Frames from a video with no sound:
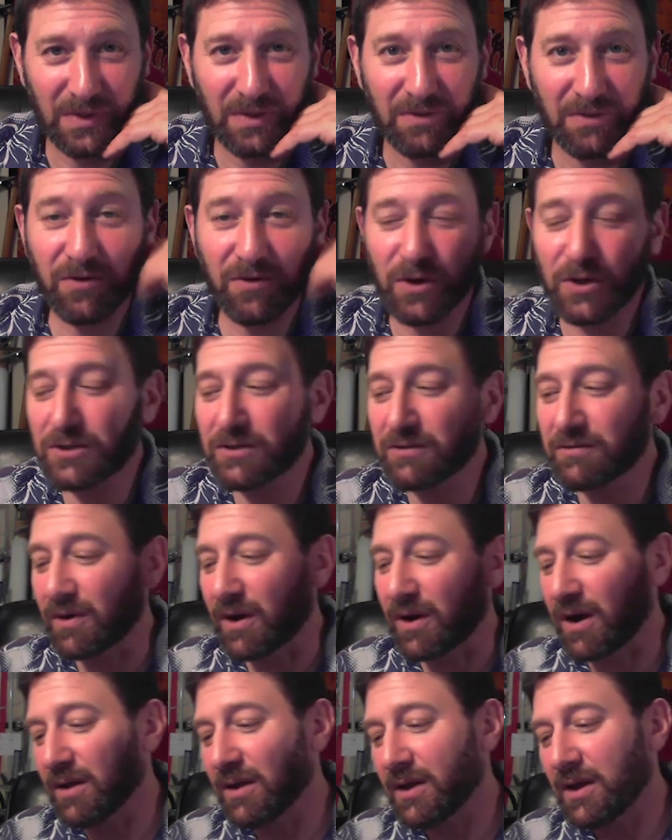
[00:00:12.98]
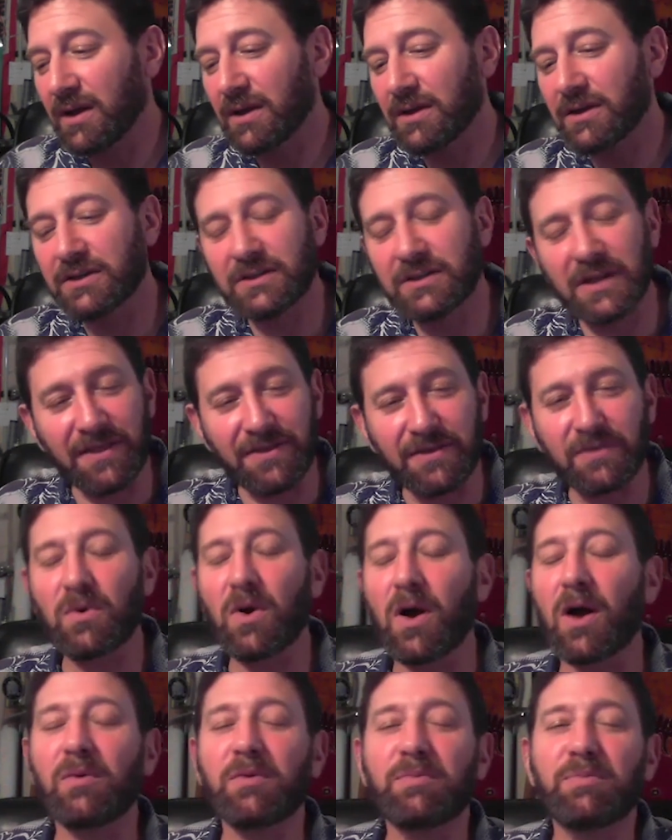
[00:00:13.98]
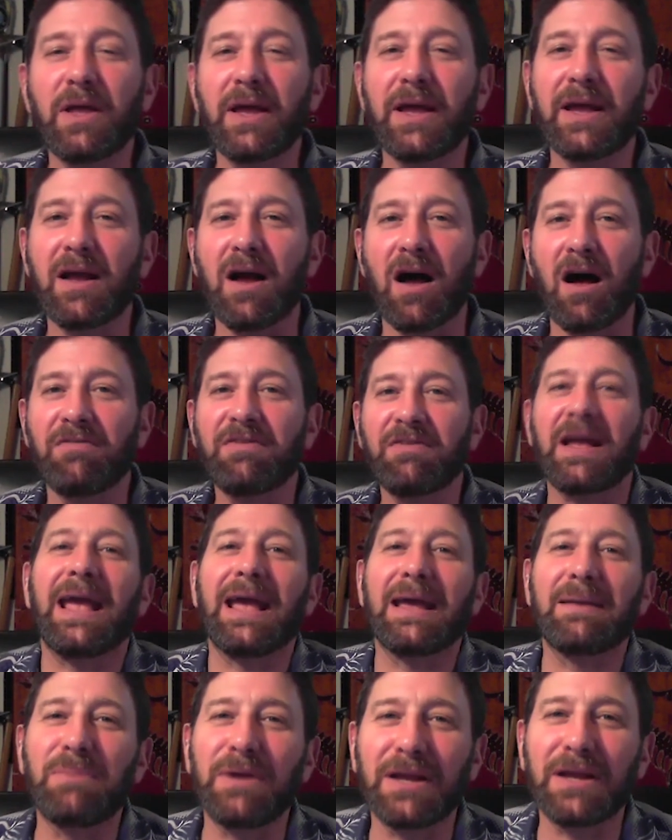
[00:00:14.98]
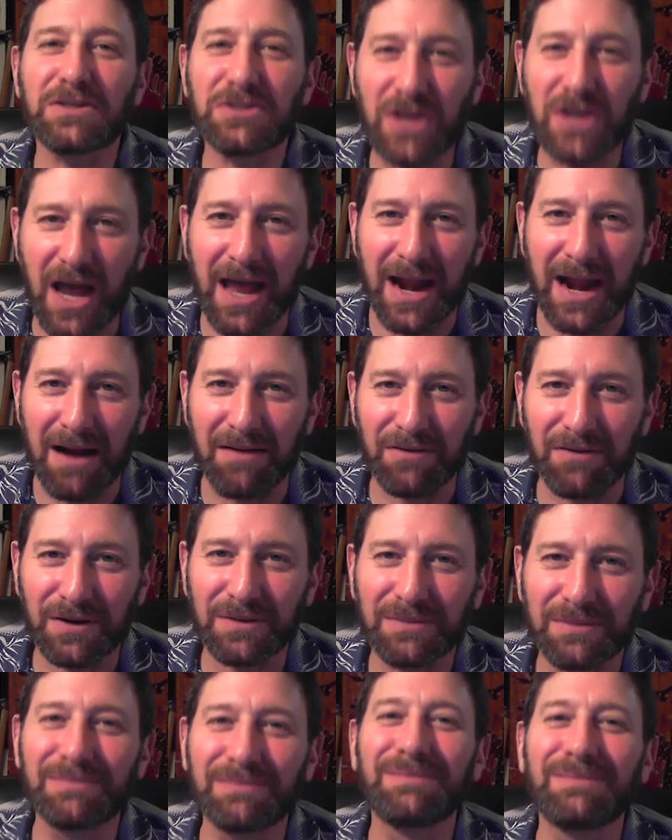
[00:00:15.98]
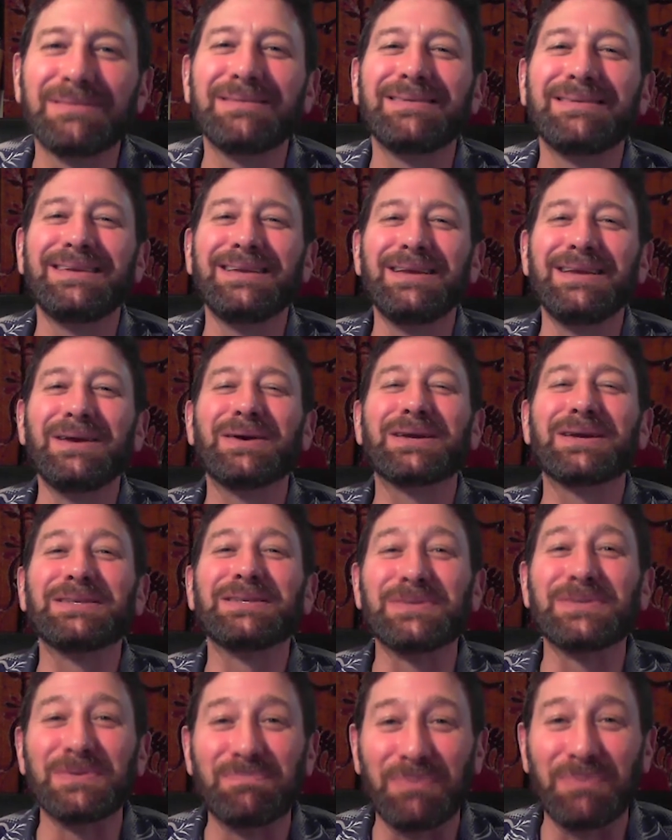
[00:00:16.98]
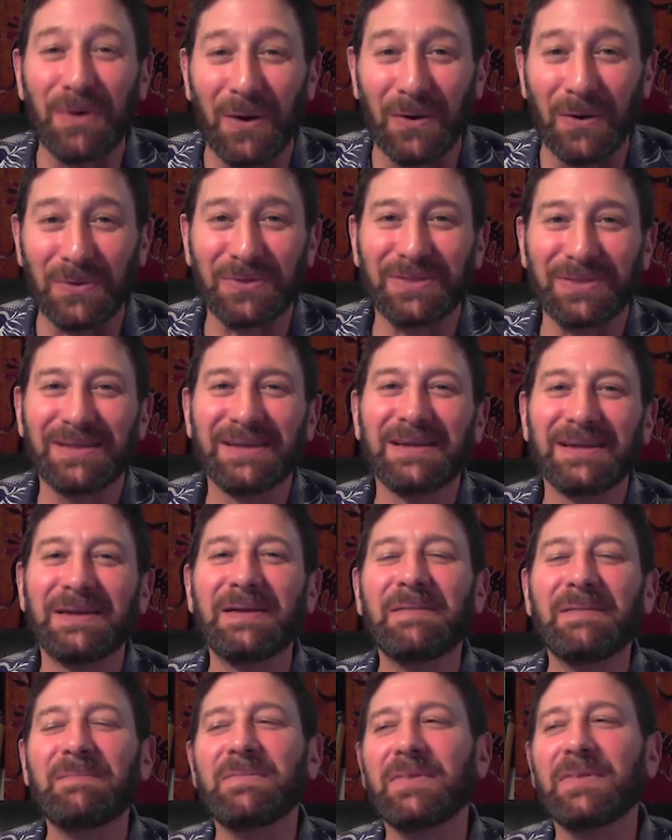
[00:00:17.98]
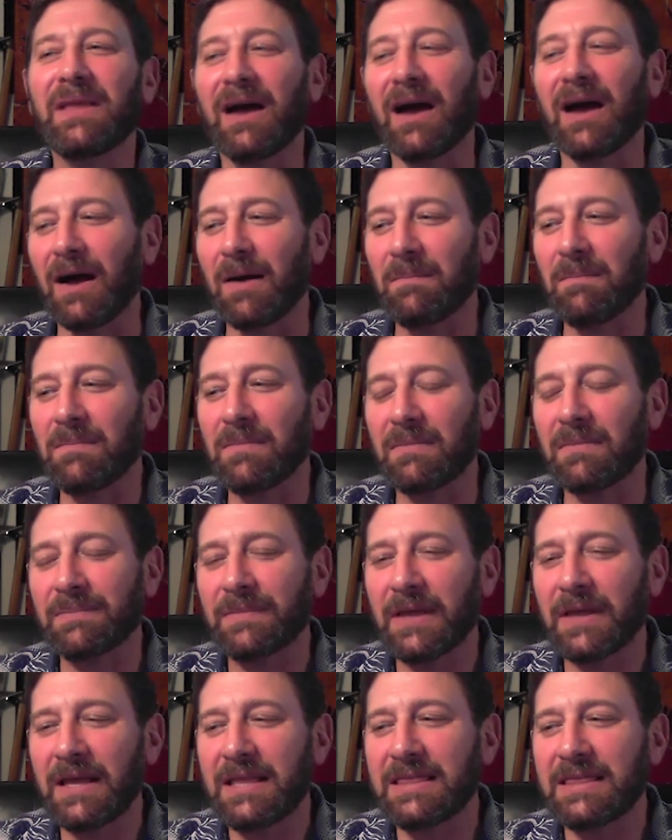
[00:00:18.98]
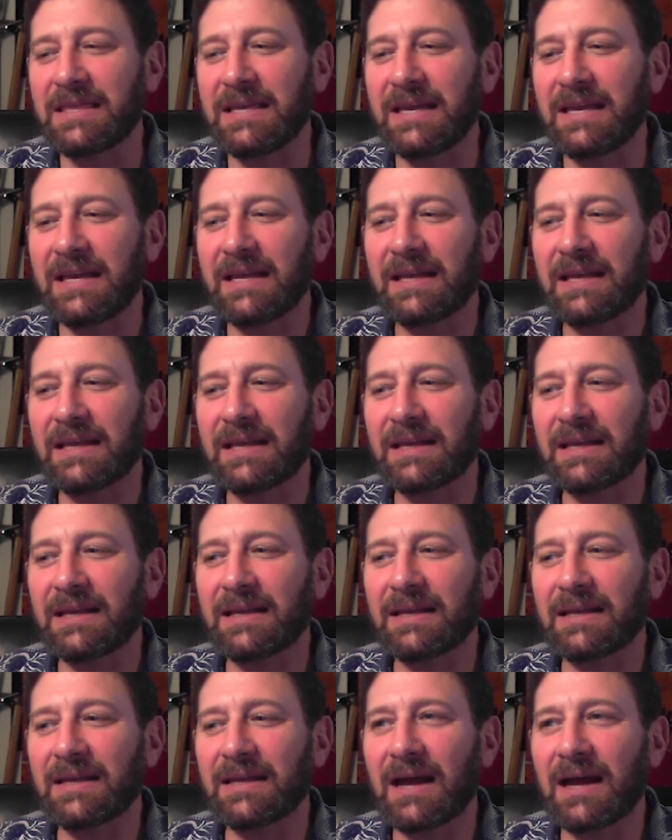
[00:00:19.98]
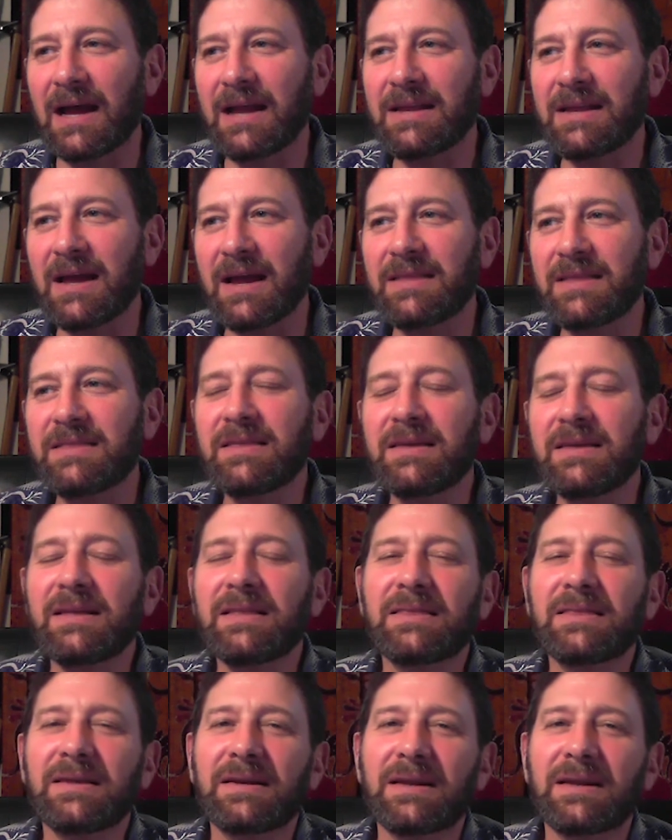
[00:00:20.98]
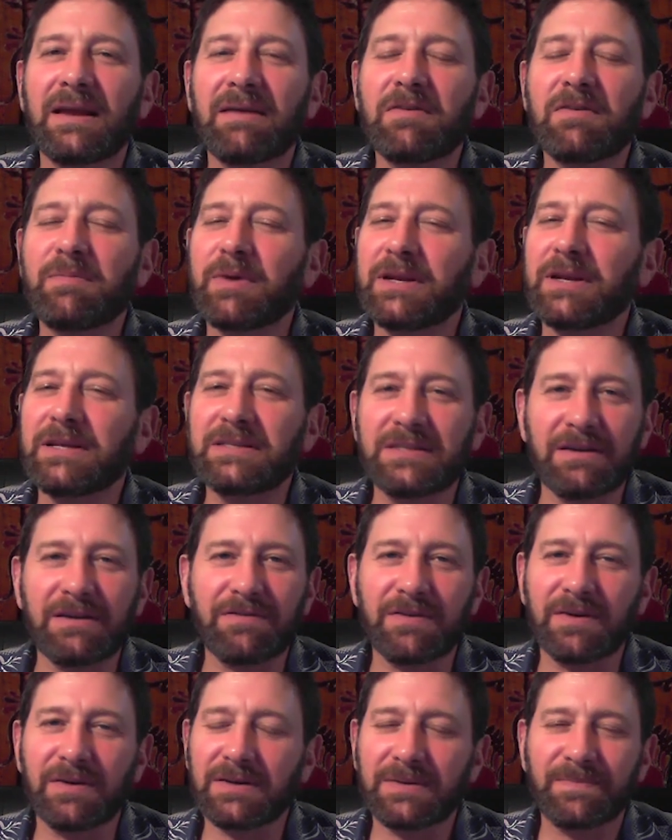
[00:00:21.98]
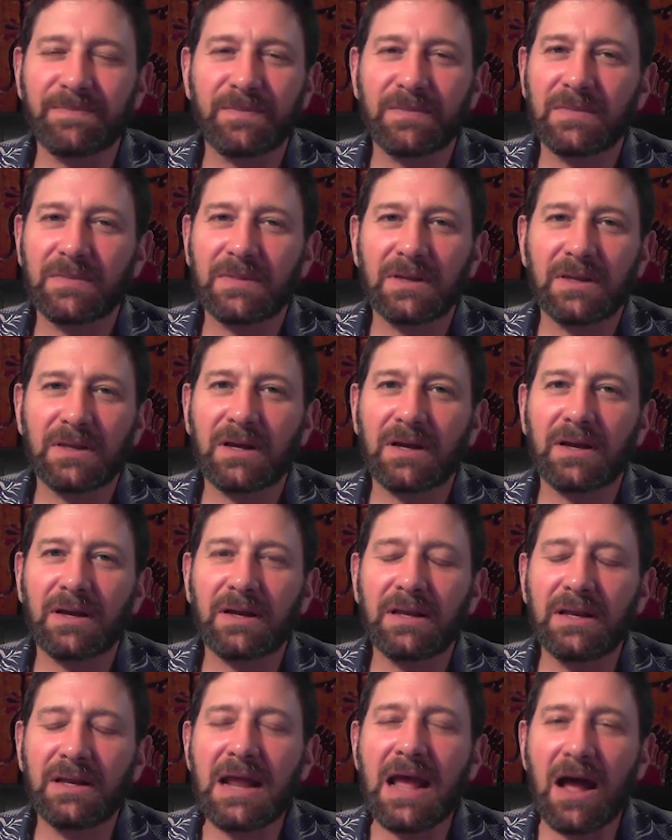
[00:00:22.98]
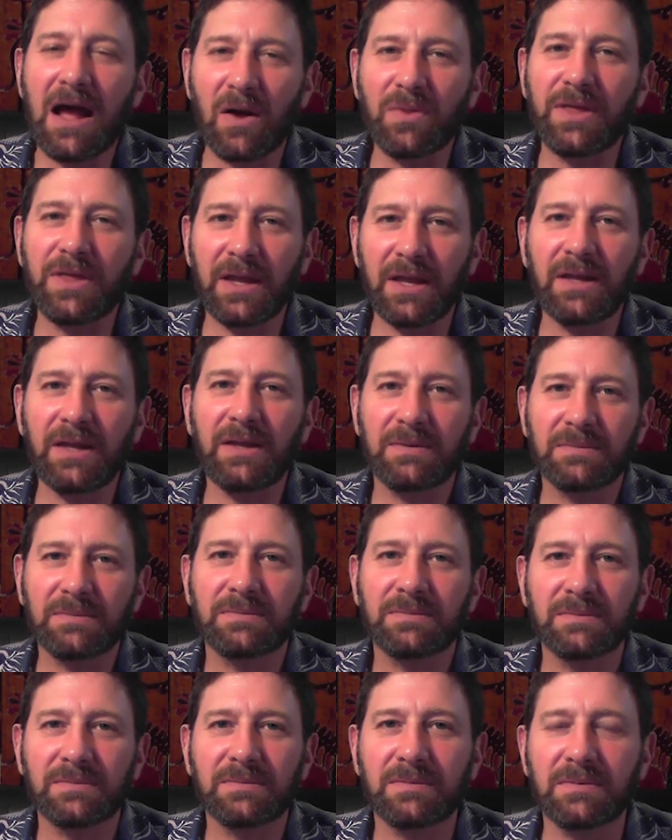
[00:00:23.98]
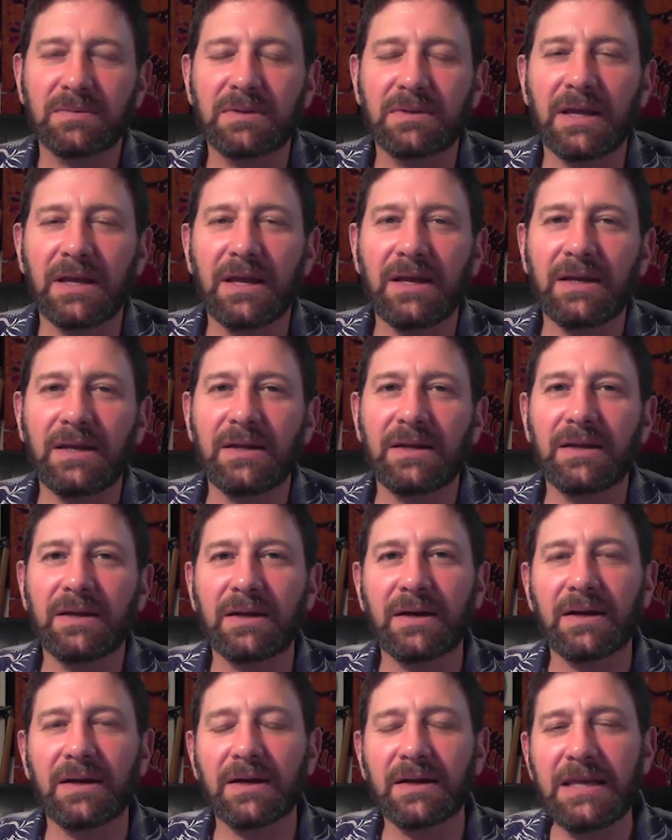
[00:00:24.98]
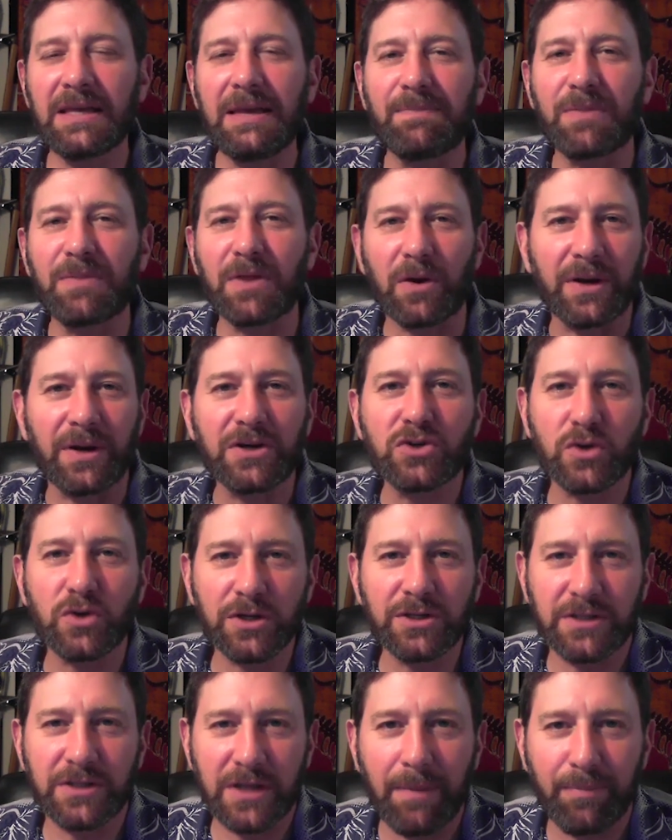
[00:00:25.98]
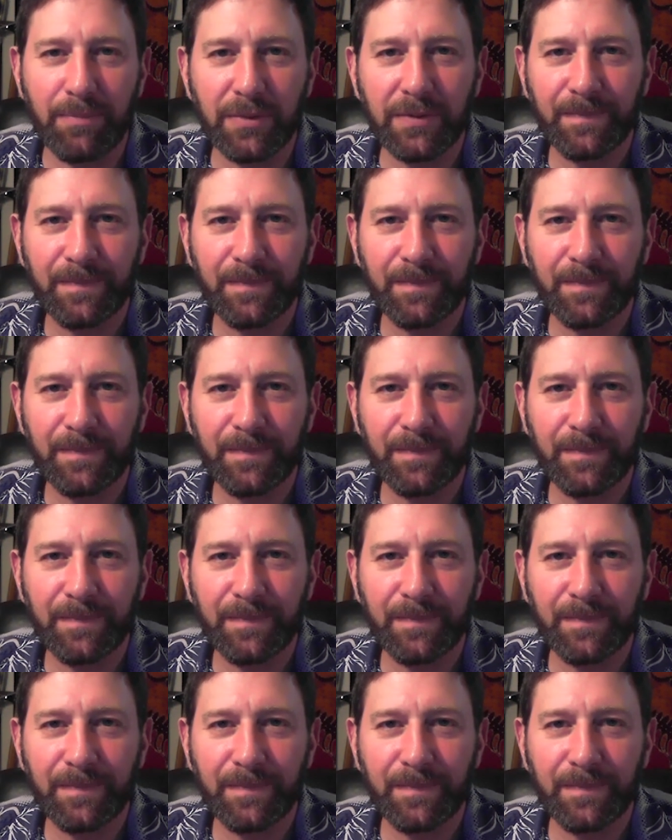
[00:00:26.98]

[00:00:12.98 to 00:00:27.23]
First of all, there's nothing wrong with playing golf and being a skydiver. You can do both. Um, the I, I think that everybody's different uh, in how they, they uh, keep their interest up.